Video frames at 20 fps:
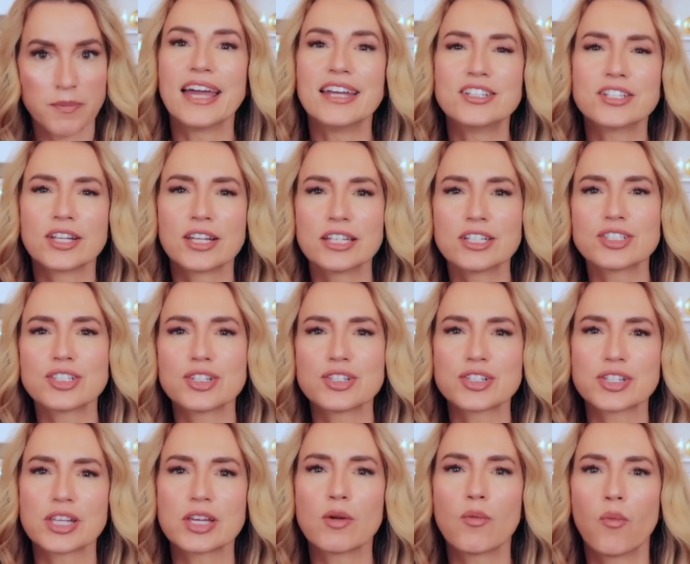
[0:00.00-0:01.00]
a
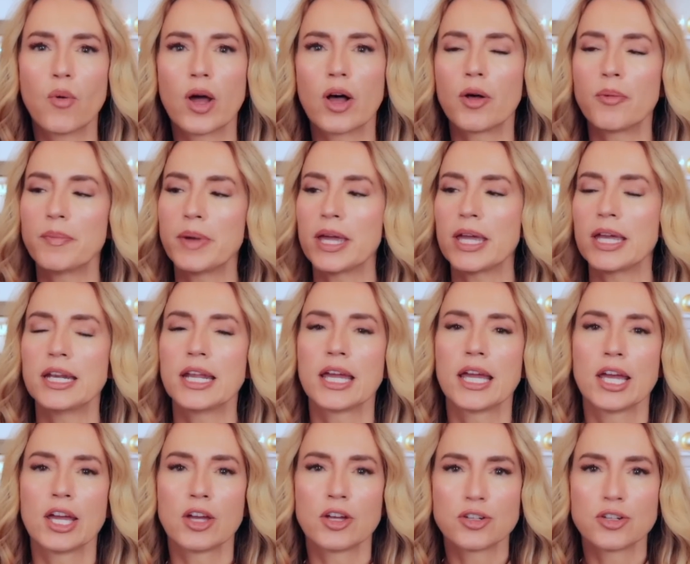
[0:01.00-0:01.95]
deliciously well-made